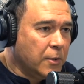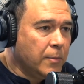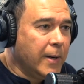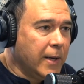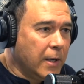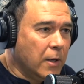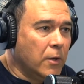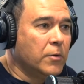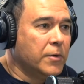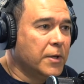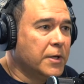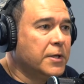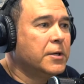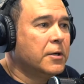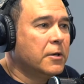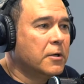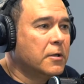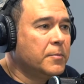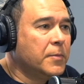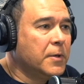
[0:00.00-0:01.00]
you may own the
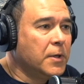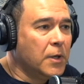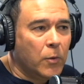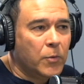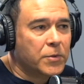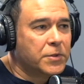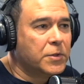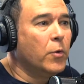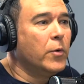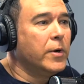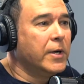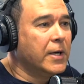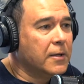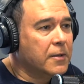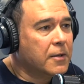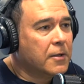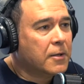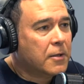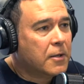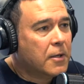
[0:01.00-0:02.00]
dirt, but no one's going
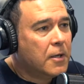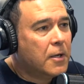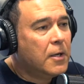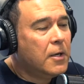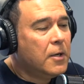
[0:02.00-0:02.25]
out there.